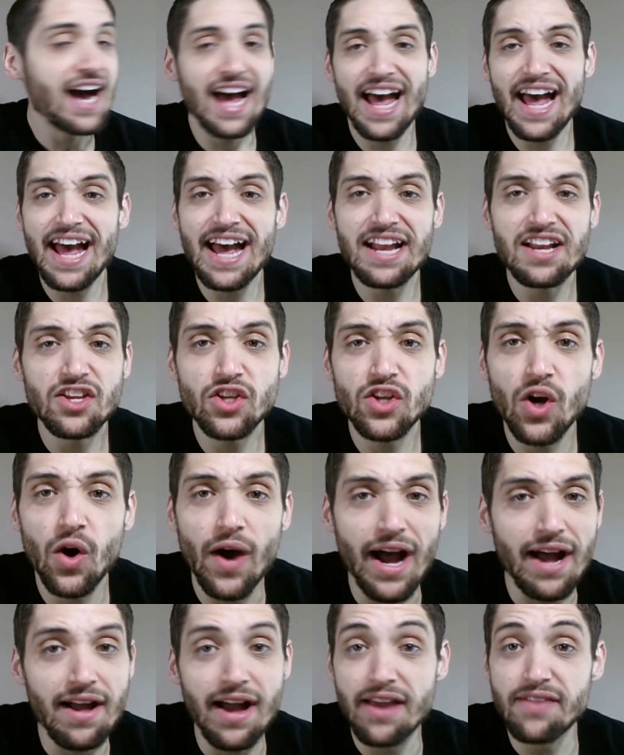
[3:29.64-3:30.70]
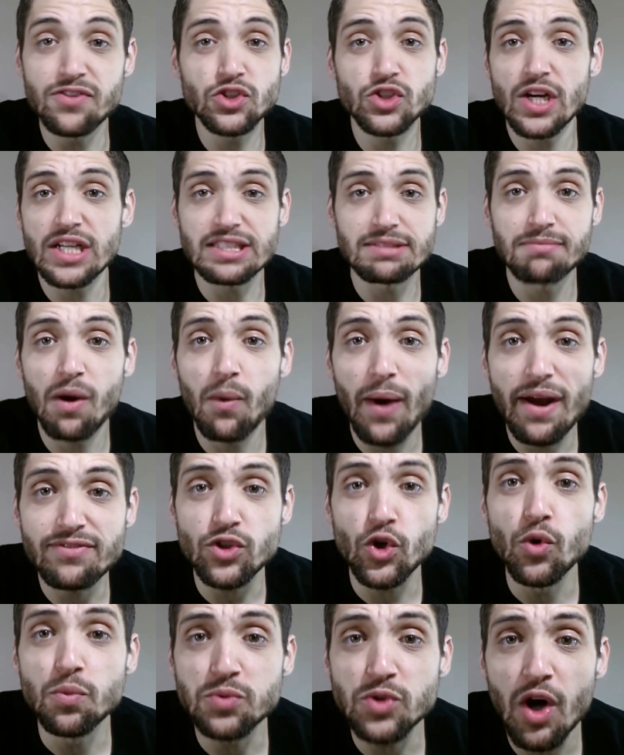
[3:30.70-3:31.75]
I had, I even tried some of my
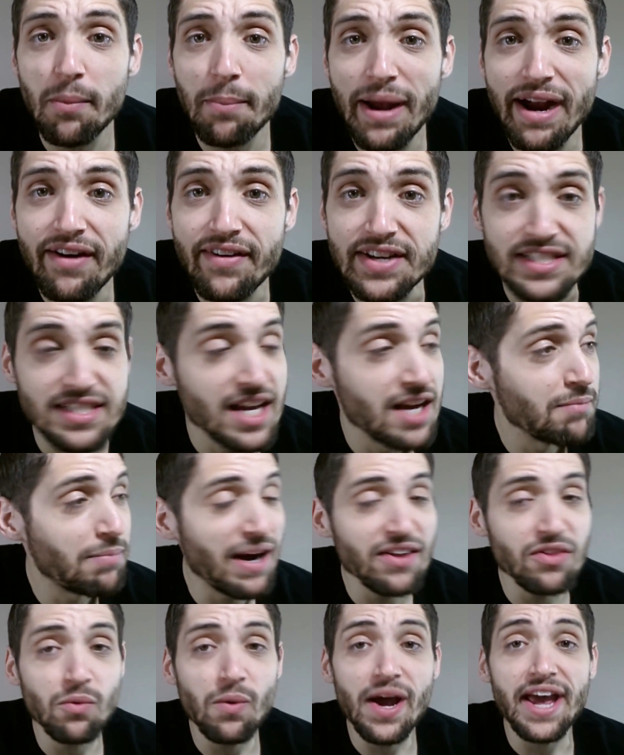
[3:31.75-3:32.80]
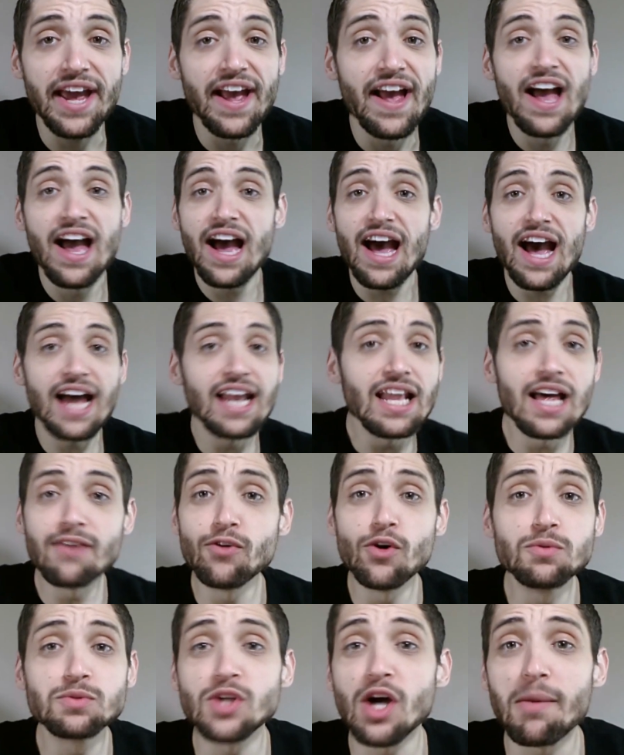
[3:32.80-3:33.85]
wife's Oops All Berries. By the way, I
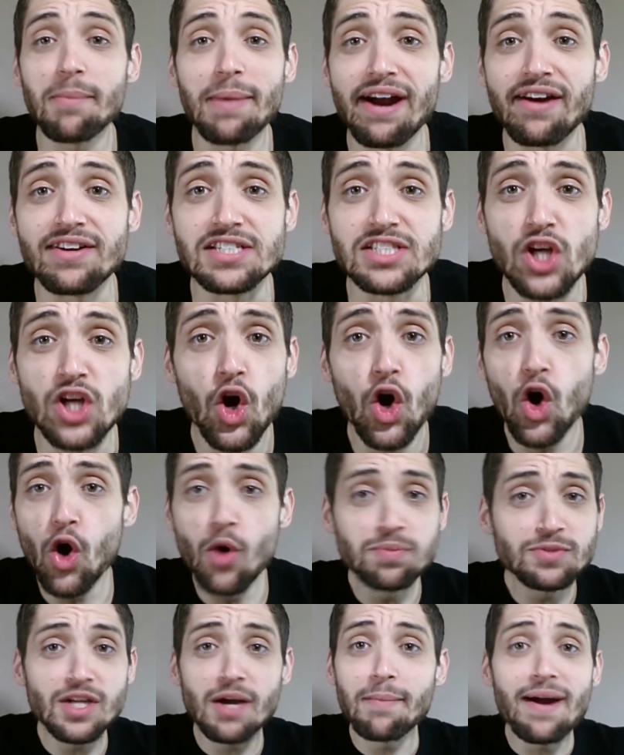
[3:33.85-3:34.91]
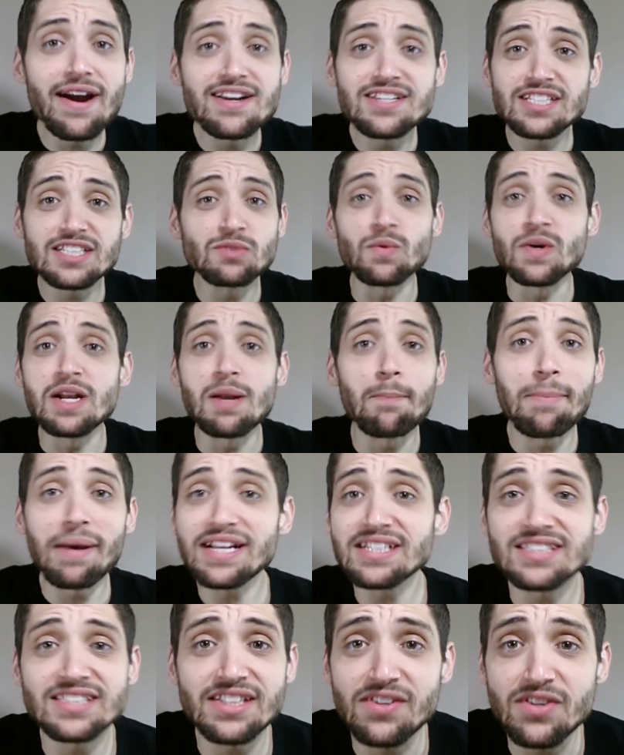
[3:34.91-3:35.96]
love Oops All Berries. Oops All Berries is one of the
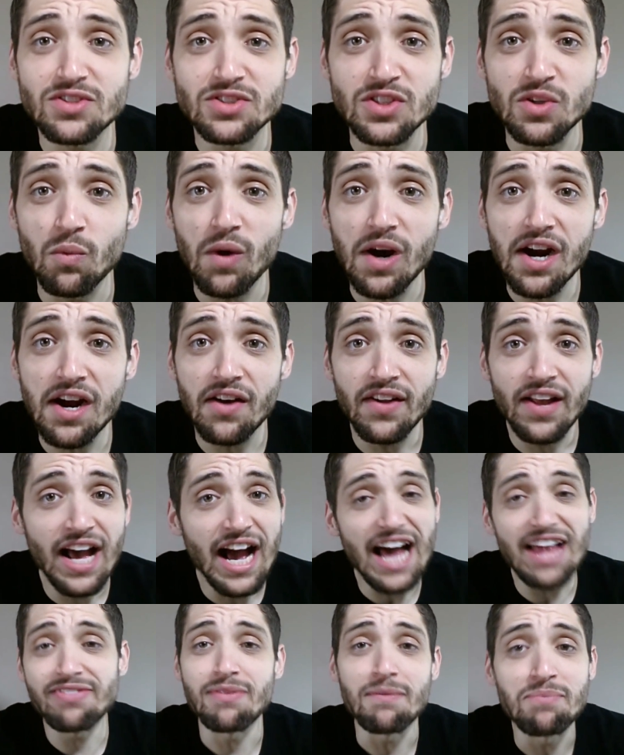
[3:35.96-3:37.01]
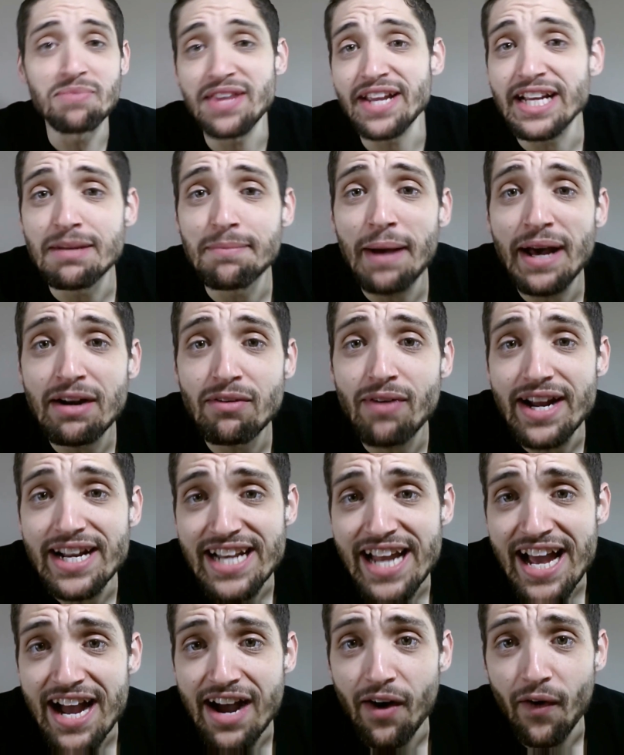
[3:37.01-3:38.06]
best cereals in the world. I'm thinking about it
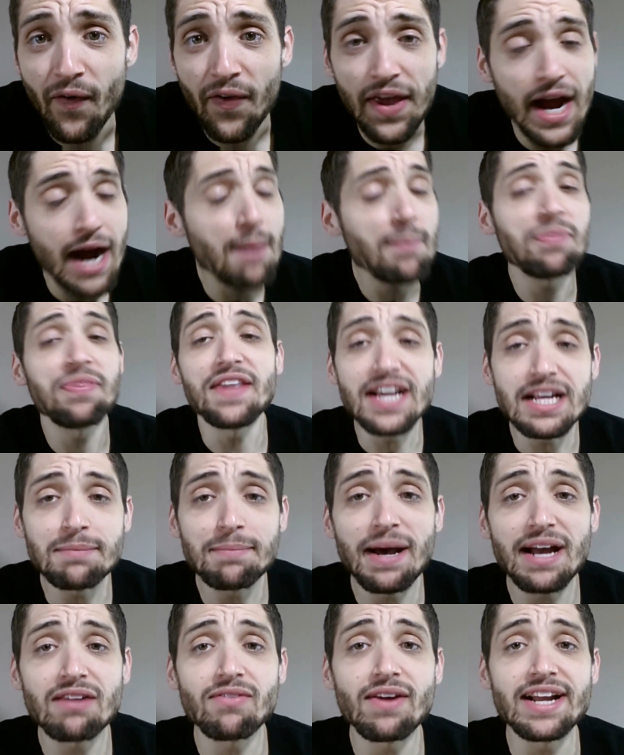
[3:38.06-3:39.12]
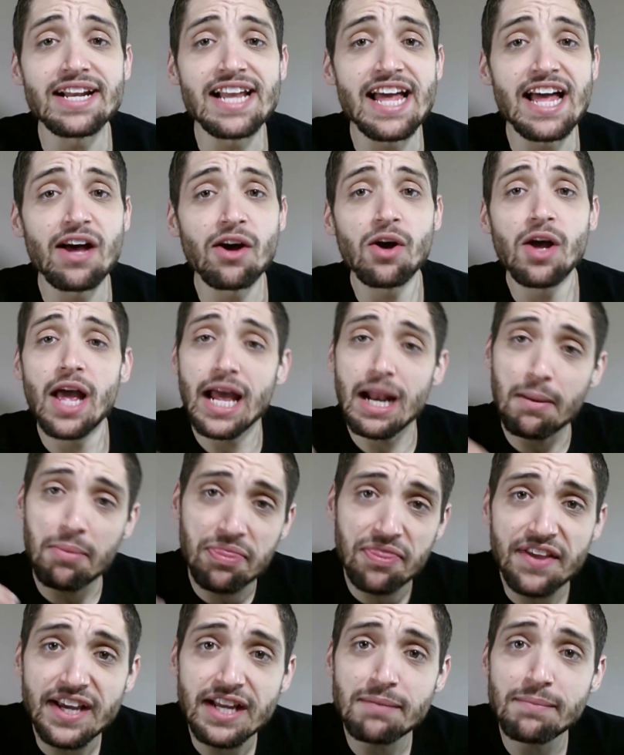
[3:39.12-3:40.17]
right now. I'm thinking about it right now, and
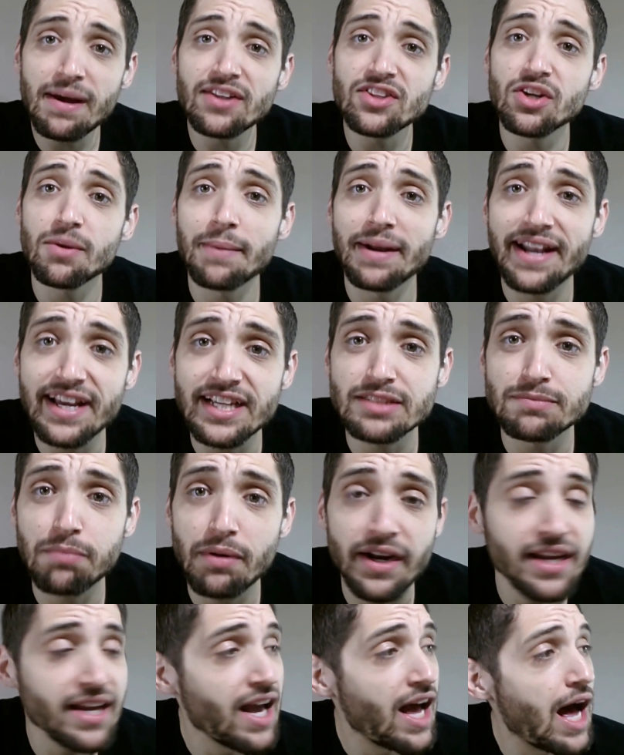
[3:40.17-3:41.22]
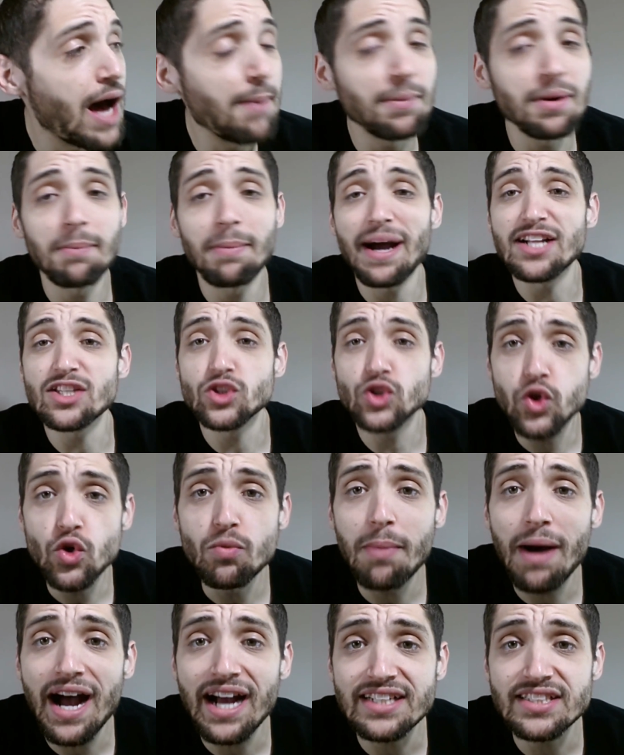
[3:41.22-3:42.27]
I'm thinking about during my next break, I'm going to buy
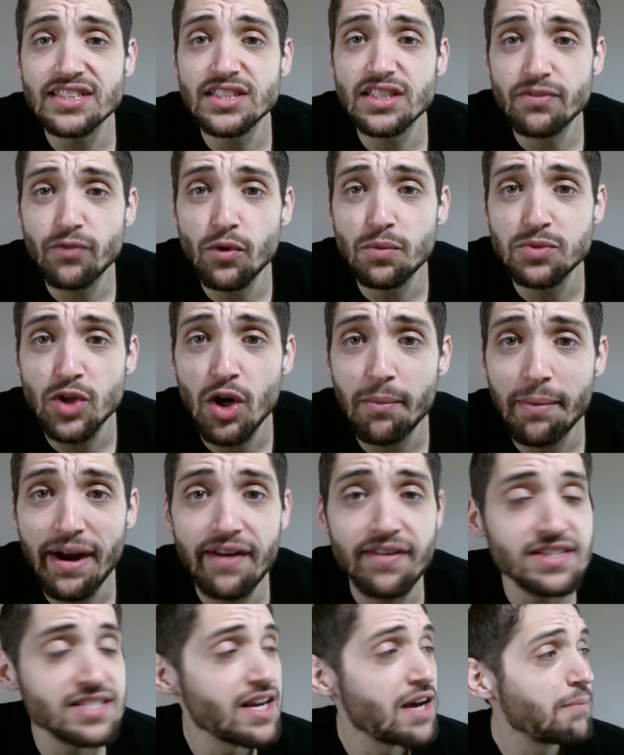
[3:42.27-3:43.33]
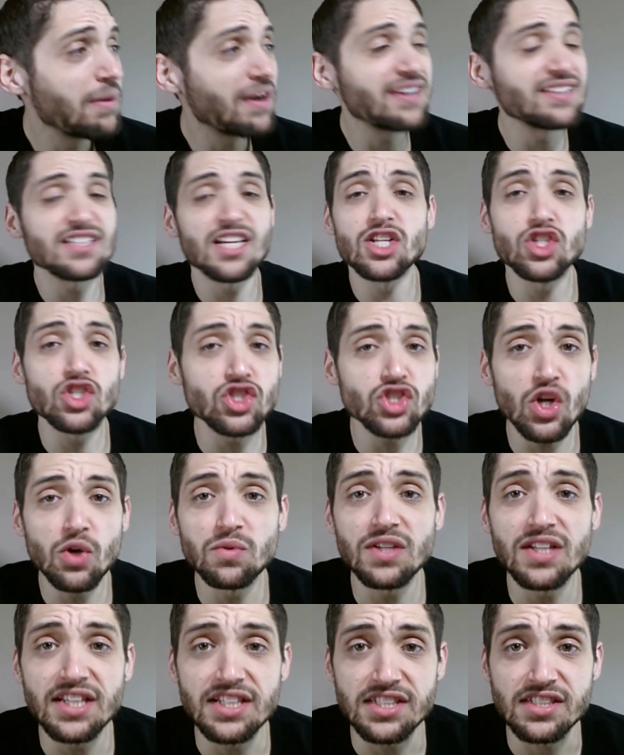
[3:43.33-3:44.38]
2 boxes of Oops All Berries because it's
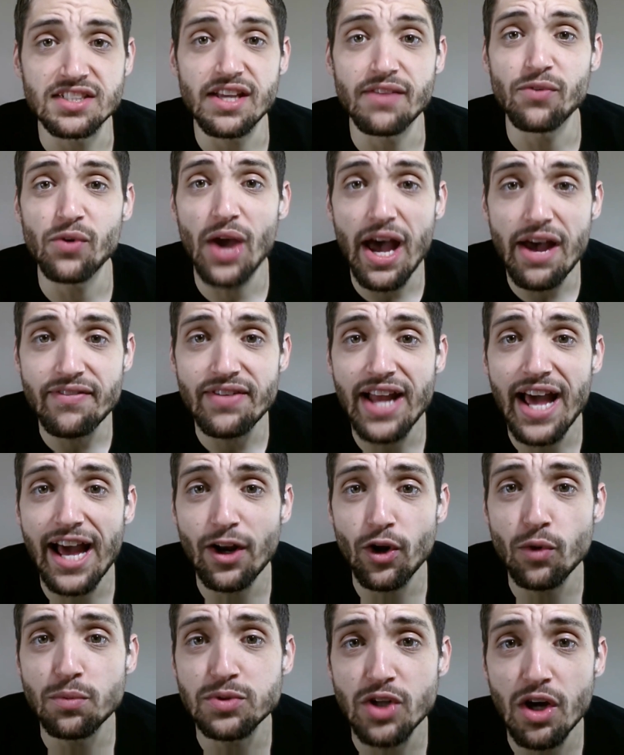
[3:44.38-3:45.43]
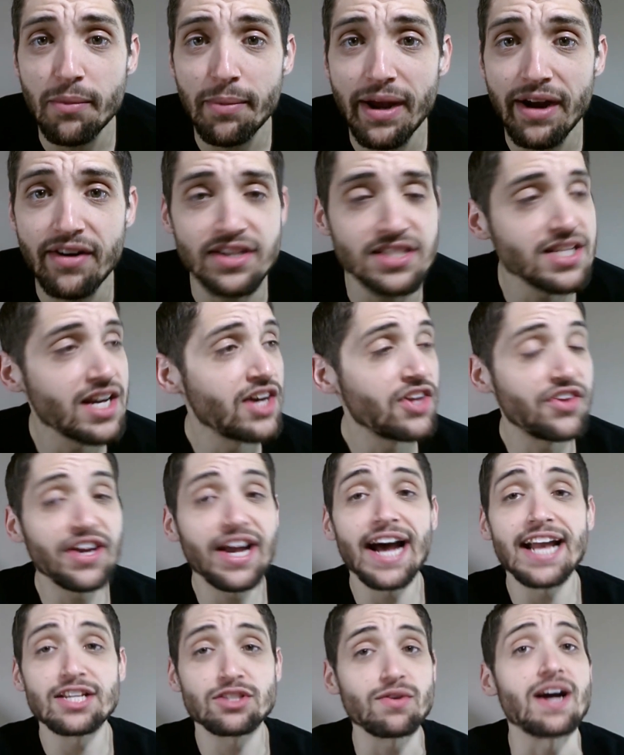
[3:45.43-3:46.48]
so delicious. If you haven't had Oops All Berries,
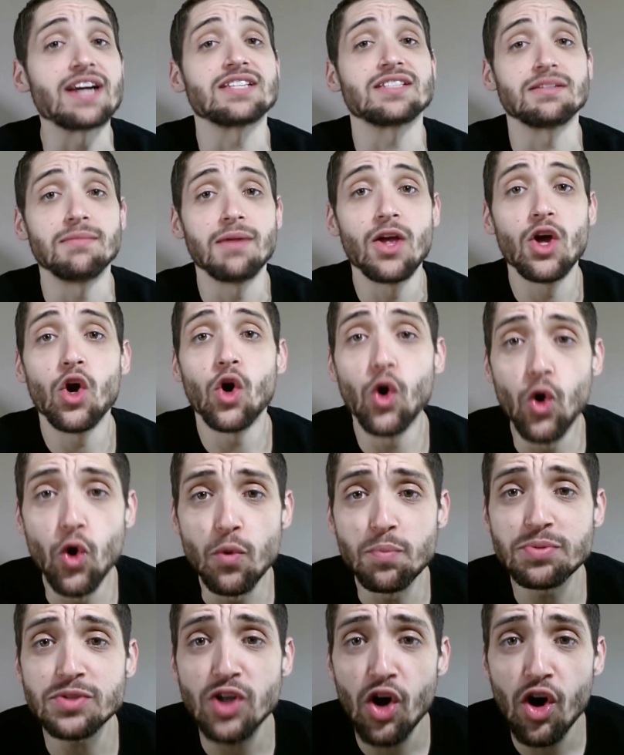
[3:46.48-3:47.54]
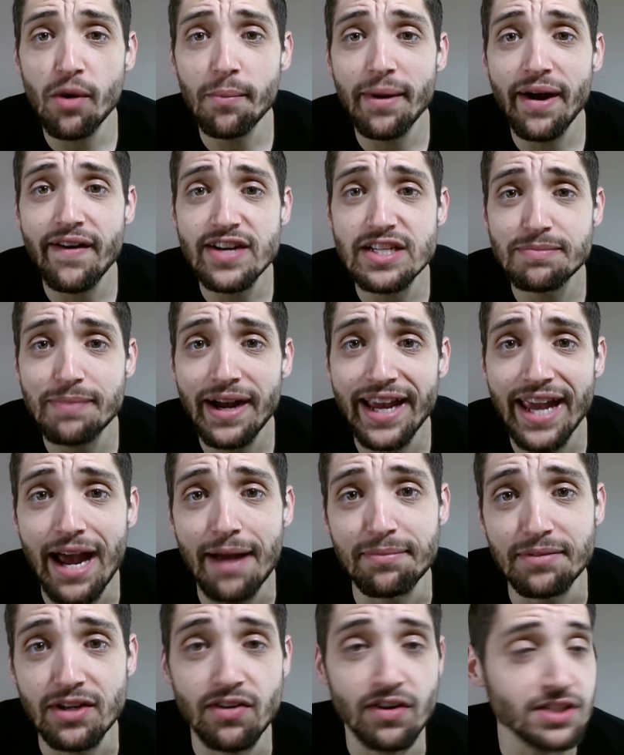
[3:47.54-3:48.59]
you got to try some. Oops All Berries by
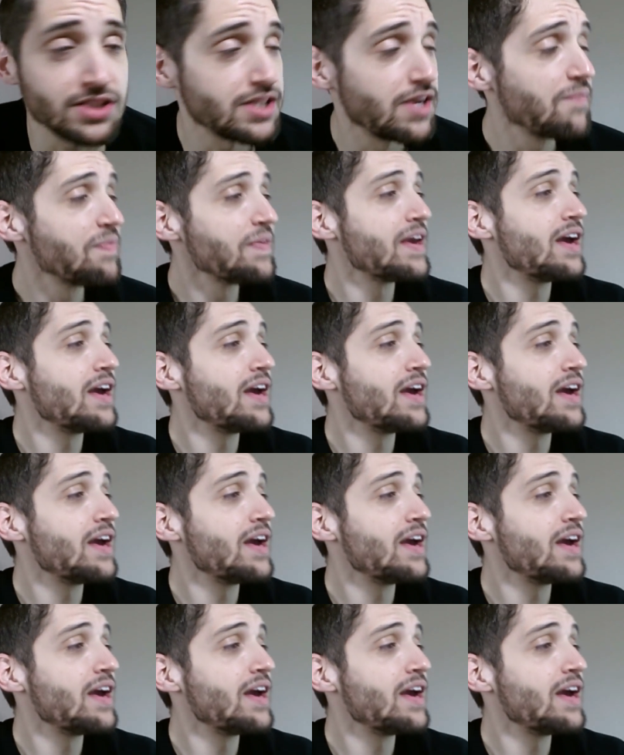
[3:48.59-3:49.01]
Captain Crunch.